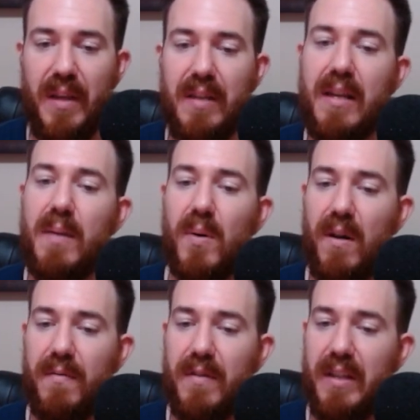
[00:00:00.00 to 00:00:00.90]
They taper
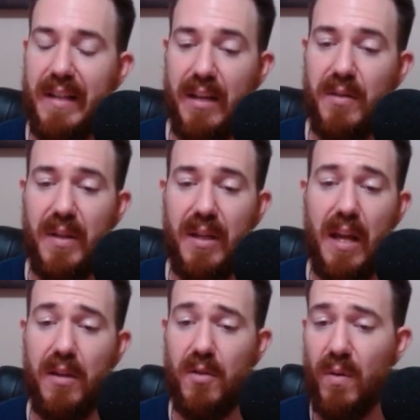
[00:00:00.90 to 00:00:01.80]
off in engagement
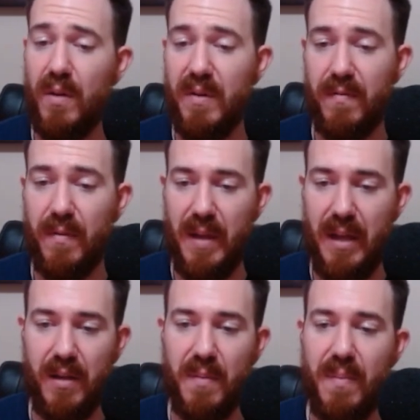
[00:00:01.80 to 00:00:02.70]
and enjoyment for
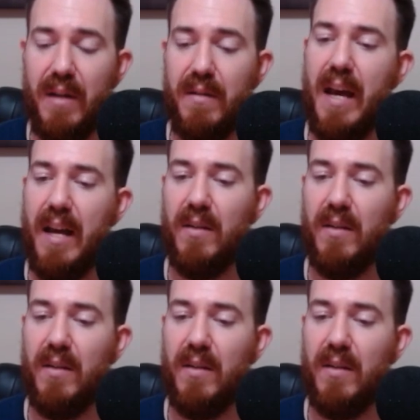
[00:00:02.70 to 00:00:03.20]
me compared to Act